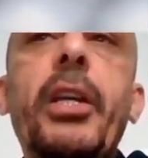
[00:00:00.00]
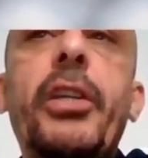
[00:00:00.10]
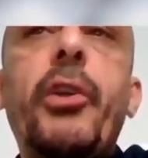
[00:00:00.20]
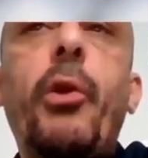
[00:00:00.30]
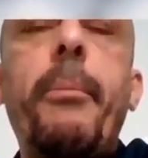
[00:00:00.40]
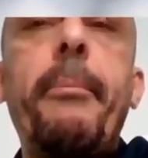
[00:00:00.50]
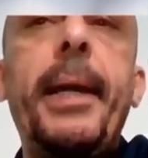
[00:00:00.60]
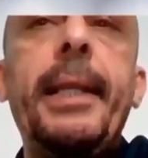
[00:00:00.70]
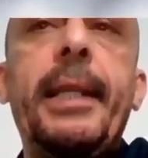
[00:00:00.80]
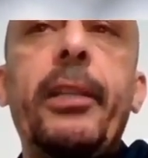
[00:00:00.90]
It is
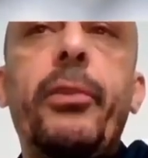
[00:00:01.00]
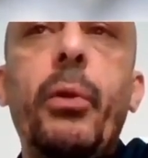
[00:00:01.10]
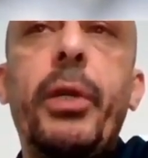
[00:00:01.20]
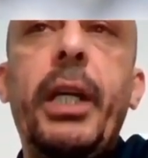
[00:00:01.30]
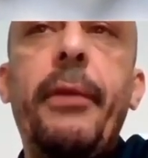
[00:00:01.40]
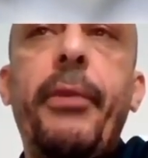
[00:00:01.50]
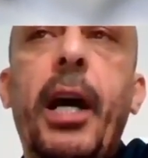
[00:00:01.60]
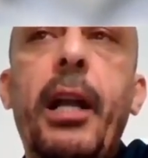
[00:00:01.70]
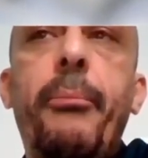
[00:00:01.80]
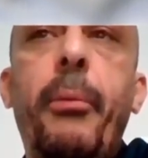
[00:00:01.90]
recommended to
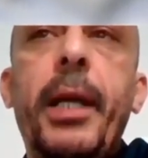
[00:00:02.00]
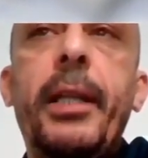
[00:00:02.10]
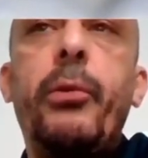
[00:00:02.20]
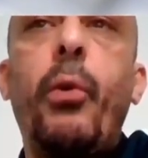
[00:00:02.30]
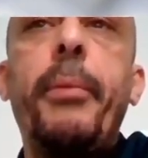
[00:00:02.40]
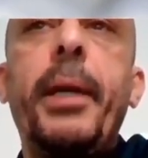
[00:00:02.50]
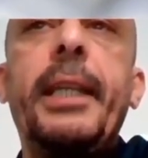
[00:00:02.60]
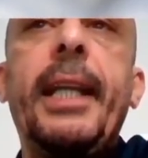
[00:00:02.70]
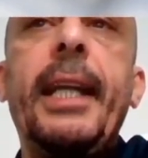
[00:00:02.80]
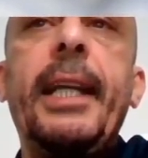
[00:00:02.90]
give albumin to
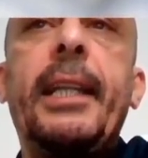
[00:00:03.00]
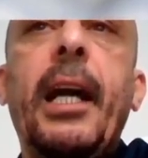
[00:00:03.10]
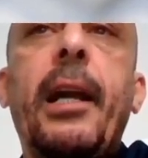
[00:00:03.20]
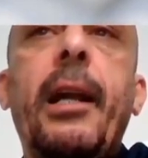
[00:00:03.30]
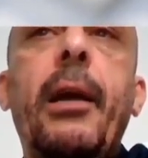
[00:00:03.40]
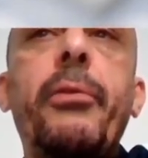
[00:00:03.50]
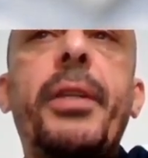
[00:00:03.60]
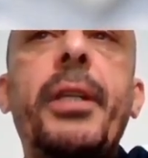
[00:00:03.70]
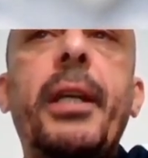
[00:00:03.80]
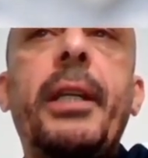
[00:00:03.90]
maintain it
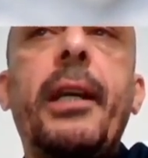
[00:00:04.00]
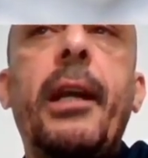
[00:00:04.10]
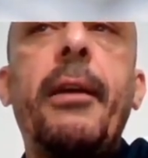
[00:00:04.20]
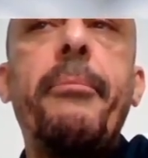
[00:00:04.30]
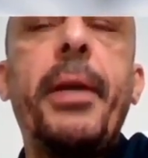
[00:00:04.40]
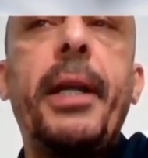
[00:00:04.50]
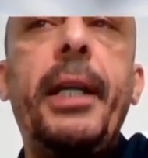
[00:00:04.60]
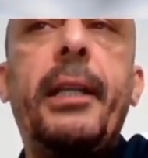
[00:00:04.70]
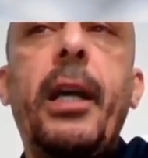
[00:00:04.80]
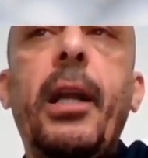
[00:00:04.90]
around 30 grams
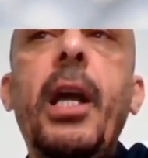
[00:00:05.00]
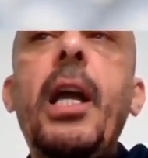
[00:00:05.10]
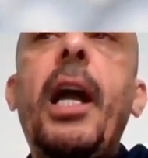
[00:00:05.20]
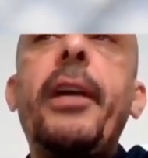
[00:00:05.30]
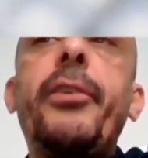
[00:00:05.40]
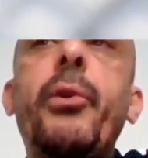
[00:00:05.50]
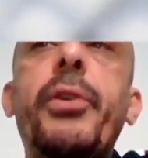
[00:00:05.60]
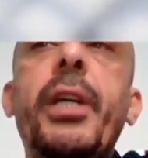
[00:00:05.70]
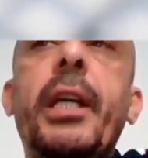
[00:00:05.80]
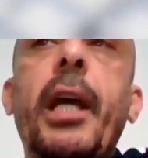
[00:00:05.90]
per liter,
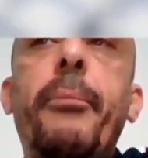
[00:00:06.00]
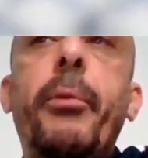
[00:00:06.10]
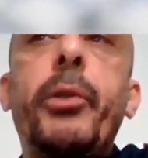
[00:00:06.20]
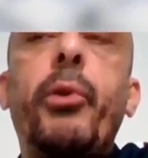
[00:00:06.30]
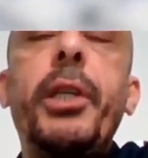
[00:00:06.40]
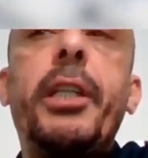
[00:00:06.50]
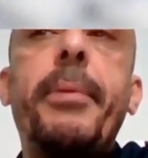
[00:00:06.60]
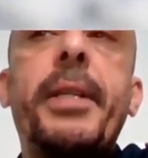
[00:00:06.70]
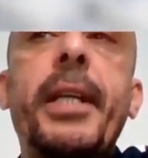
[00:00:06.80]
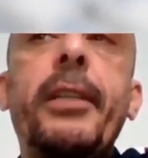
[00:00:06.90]
and using albumin
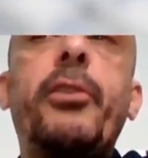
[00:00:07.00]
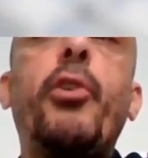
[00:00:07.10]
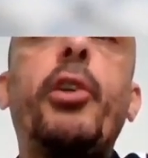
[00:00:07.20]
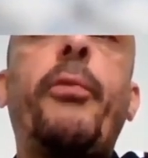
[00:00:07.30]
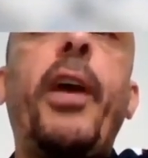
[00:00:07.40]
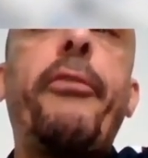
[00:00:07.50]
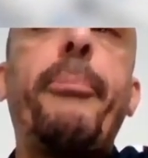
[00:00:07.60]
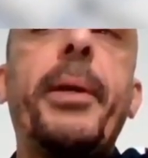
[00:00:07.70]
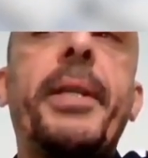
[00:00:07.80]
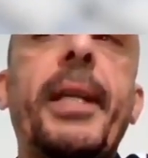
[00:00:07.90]
20% to not
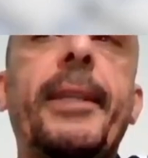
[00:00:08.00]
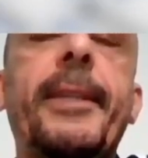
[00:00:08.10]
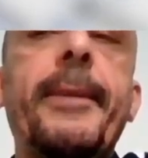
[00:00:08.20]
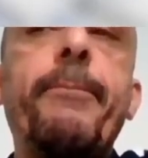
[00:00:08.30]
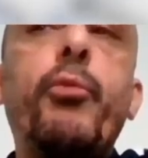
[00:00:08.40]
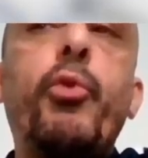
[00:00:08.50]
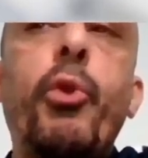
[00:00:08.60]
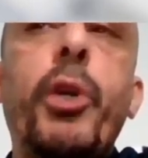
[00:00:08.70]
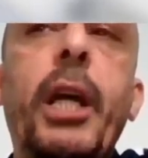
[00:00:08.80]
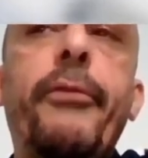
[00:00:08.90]
5%,
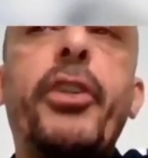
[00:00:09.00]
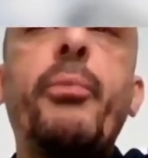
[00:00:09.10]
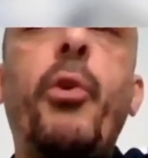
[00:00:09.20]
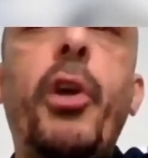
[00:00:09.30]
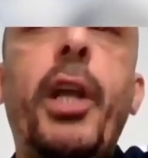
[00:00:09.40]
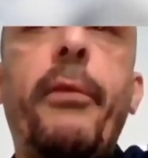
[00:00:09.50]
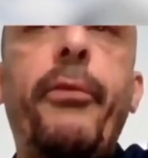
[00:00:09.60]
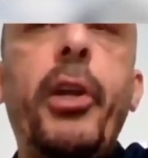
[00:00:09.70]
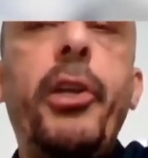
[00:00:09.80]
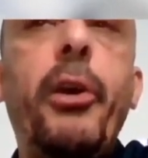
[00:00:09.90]
to give a
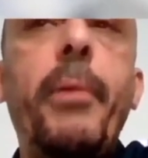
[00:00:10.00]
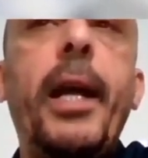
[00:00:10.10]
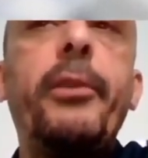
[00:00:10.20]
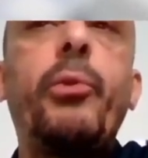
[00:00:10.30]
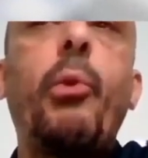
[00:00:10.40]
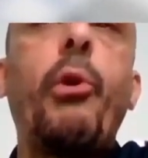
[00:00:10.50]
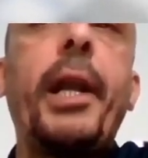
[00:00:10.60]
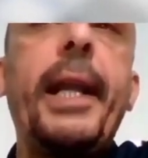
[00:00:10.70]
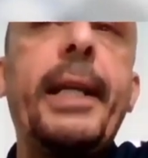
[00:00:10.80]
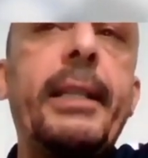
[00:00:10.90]
smaller volume and to
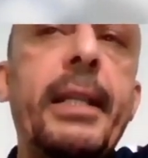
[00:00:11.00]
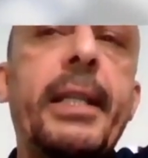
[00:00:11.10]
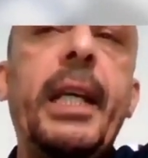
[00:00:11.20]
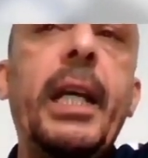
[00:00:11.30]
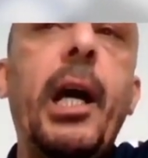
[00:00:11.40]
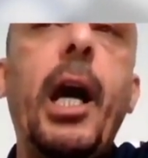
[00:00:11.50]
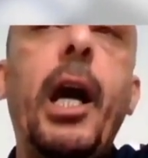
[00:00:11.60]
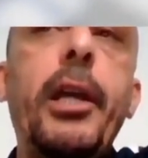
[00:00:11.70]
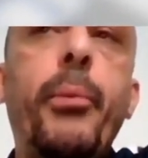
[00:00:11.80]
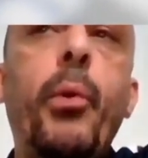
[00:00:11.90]
correct the
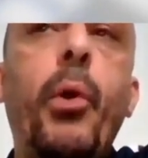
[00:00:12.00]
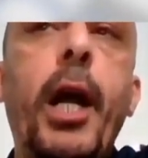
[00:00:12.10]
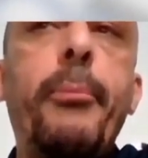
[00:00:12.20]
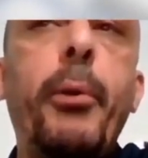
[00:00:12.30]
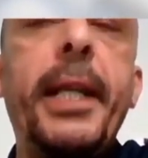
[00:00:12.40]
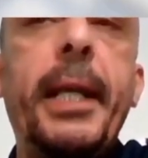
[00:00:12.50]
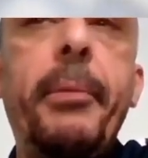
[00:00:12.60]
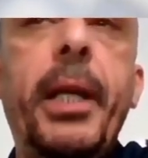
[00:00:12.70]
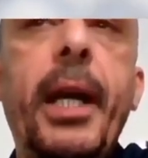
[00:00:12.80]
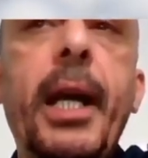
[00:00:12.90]

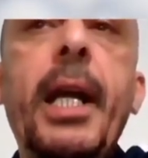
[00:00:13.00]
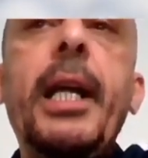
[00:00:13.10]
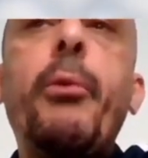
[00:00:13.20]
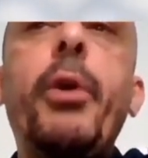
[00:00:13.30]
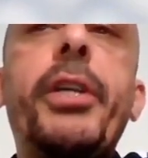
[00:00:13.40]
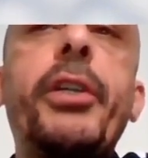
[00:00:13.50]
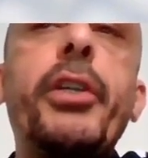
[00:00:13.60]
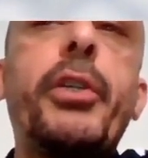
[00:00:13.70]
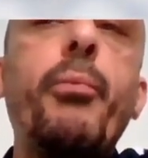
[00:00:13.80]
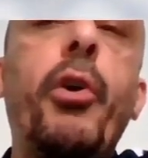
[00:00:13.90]
hypoalbuminemia
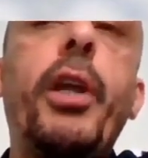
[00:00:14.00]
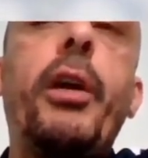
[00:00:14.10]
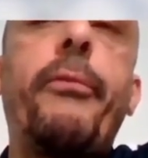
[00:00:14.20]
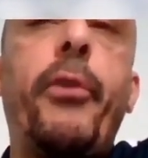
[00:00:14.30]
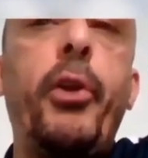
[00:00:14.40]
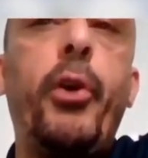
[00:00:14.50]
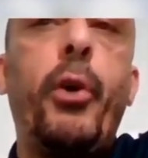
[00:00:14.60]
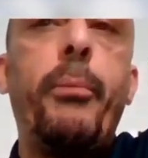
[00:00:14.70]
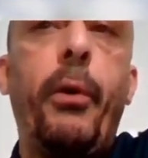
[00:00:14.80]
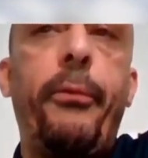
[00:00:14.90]
with smaller
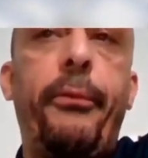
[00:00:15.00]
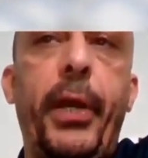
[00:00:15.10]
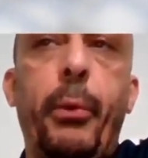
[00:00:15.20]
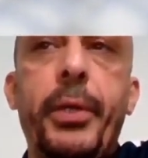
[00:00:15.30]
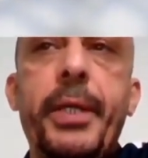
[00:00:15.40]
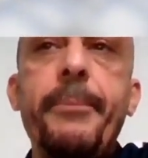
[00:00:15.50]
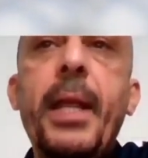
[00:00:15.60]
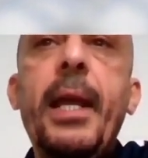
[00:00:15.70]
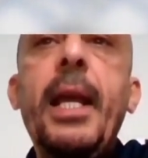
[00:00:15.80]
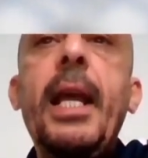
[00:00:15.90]
volume of fluids.